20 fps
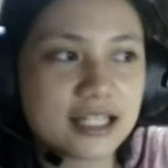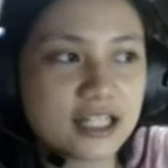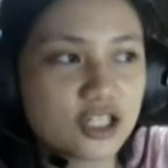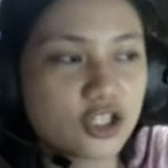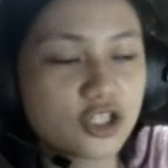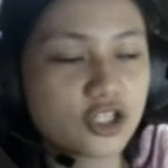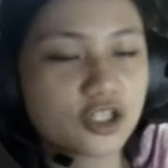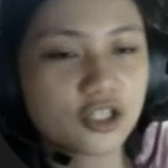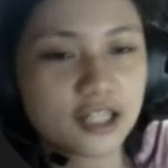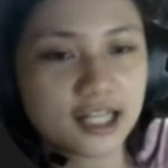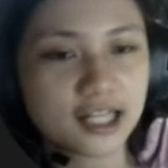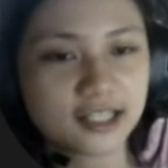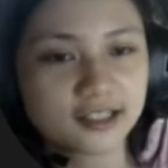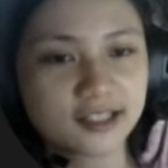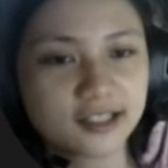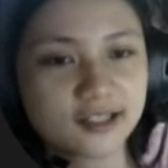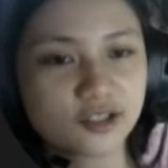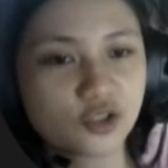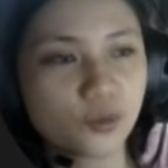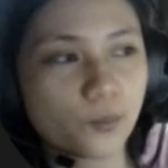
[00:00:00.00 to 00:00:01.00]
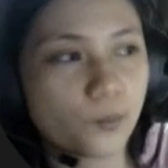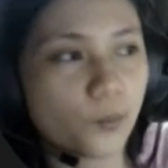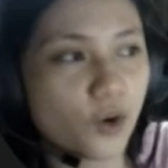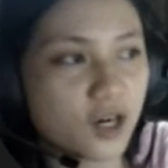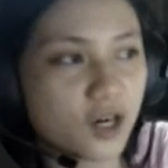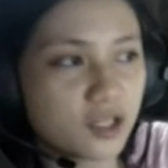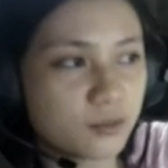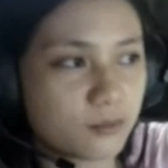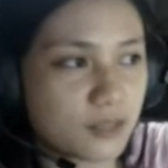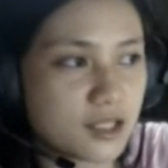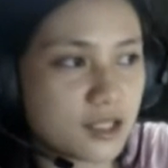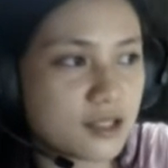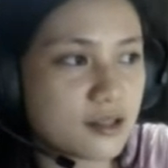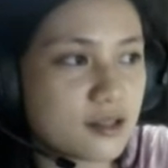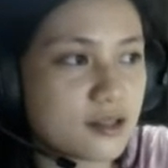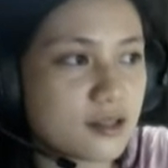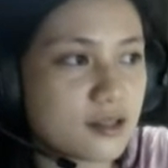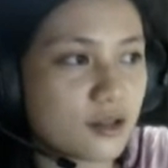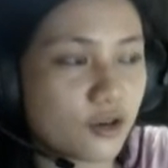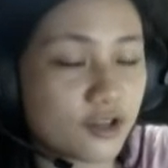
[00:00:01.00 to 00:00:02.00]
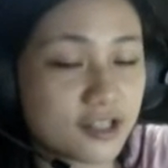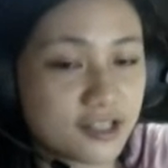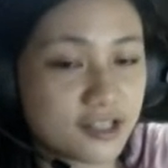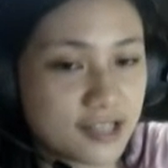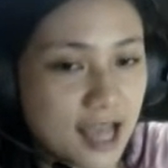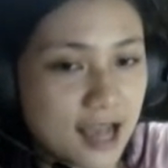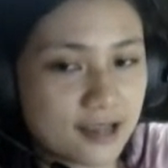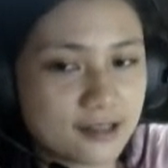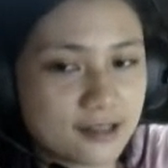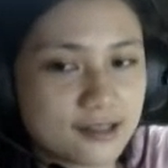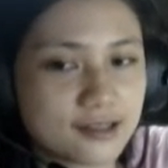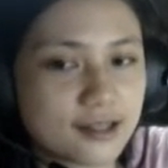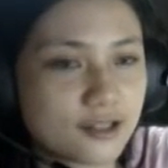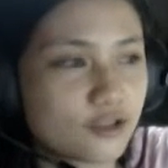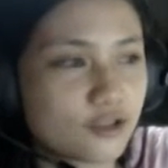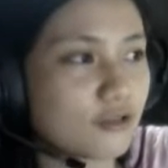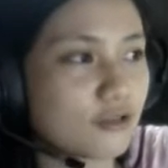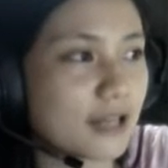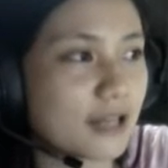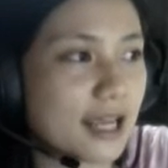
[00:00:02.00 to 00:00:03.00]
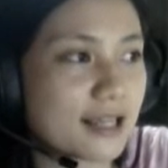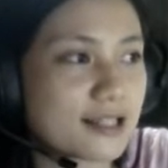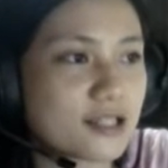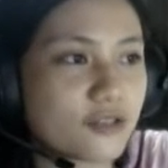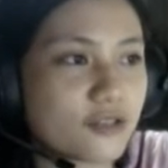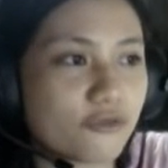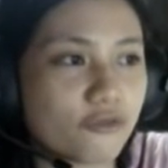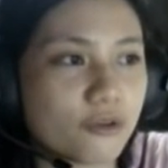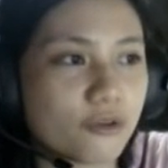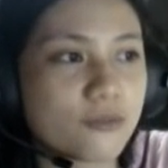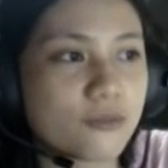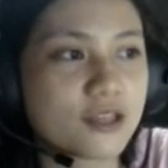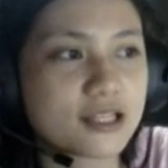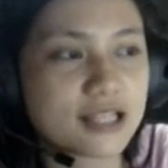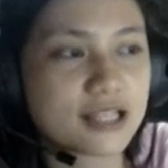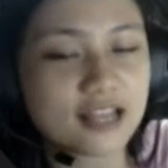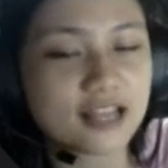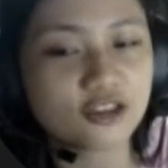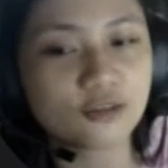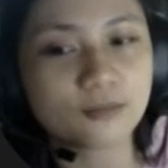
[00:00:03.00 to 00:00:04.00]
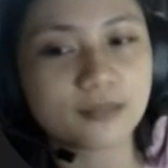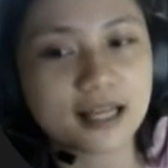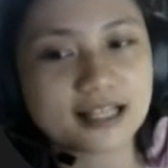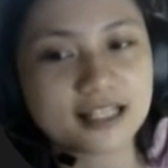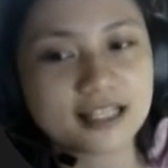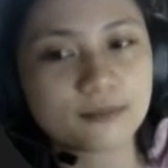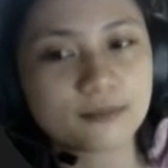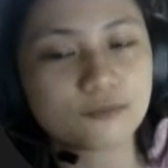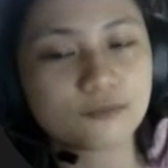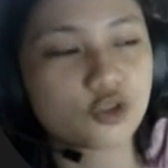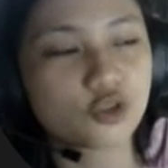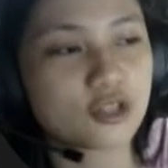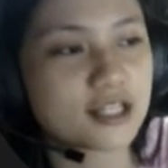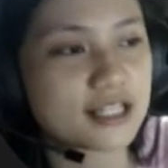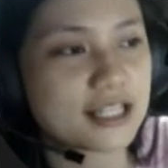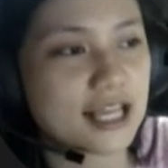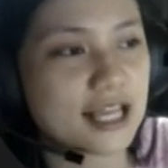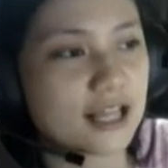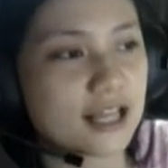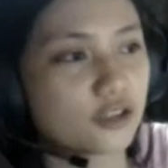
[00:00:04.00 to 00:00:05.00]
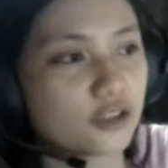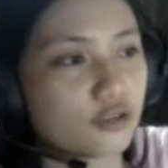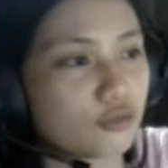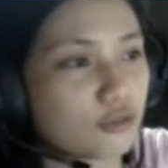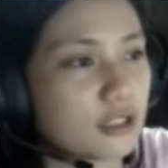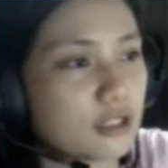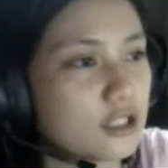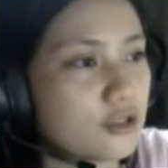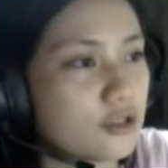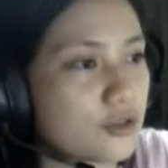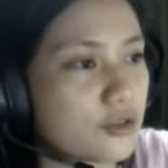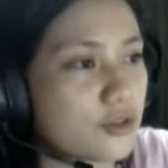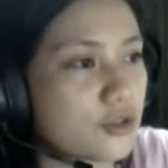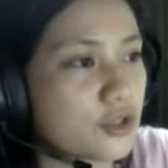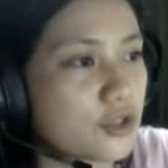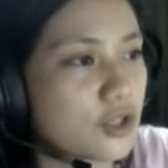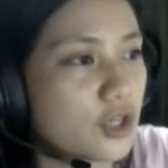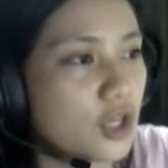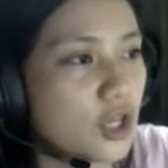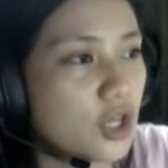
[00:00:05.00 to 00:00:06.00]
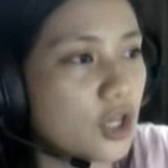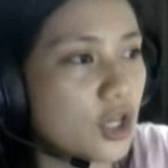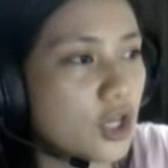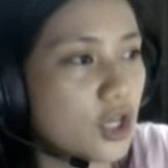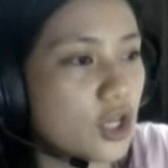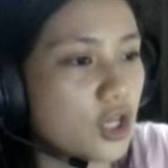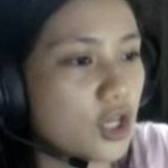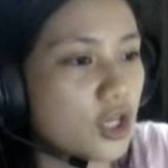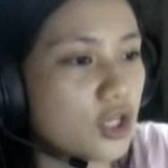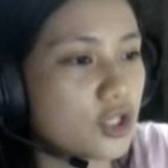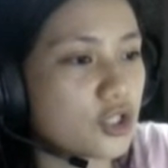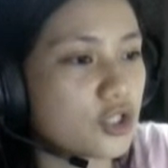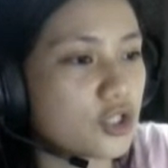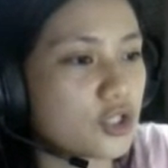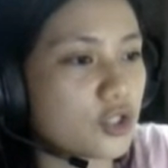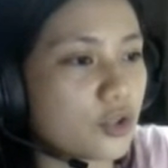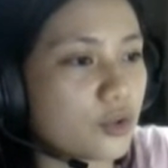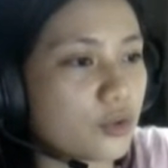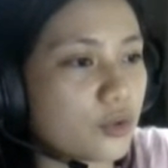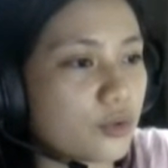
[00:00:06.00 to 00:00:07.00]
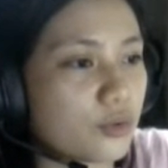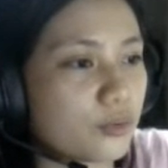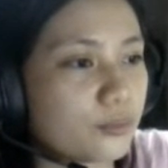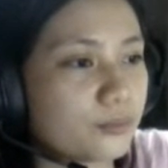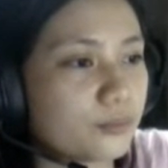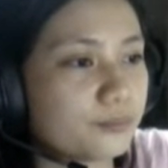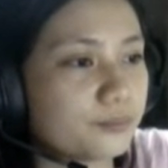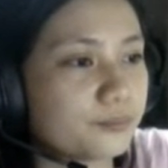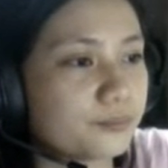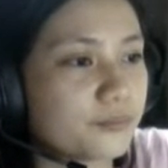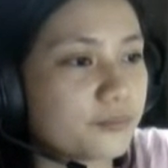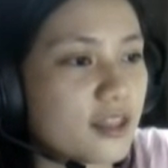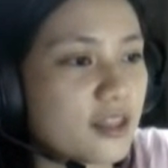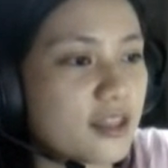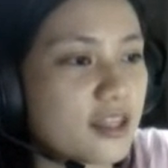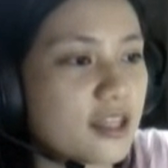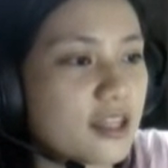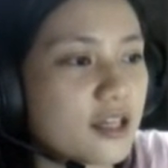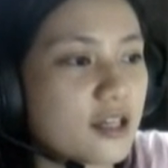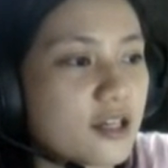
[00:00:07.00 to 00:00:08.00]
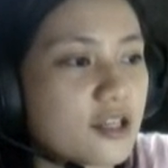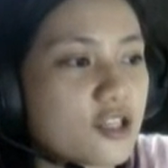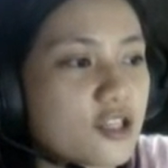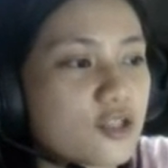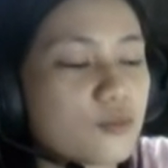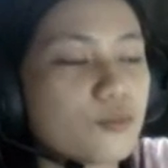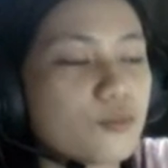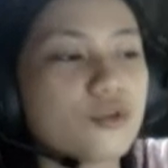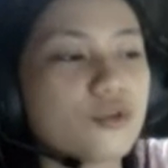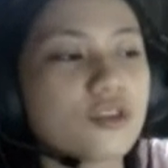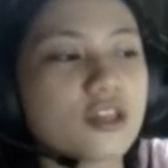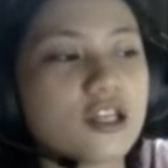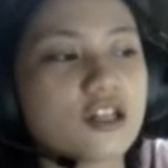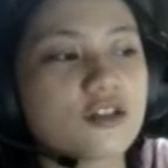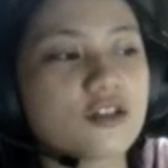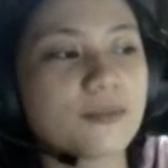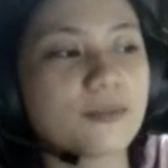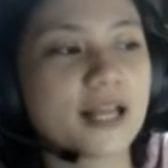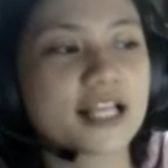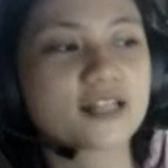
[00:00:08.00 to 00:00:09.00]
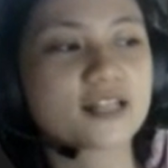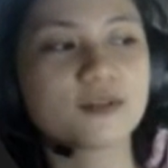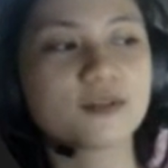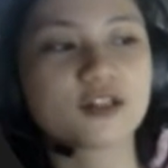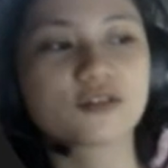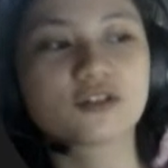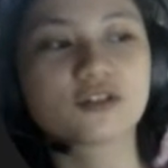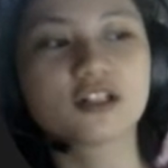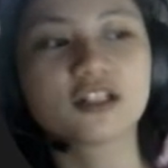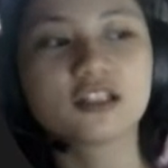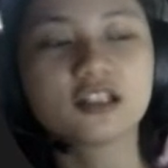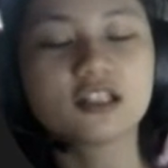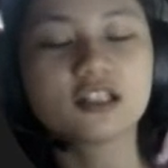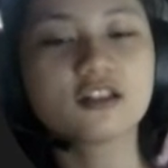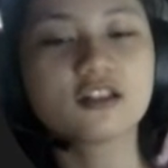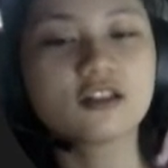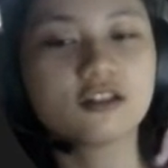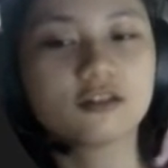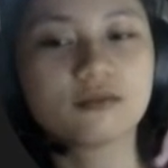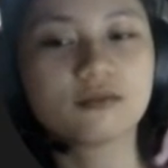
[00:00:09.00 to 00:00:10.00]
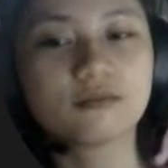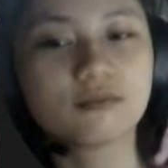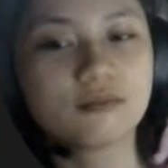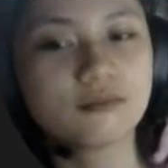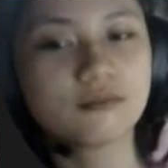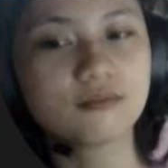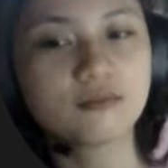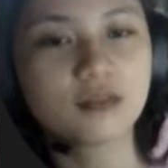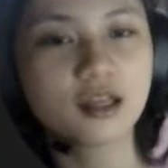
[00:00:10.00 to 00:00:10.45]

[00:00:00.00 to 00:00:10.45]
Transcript: interconnected compartments or sacs that connects from the cytoplasm to the cell nucleus. So, the smooth endoplasmic reticulum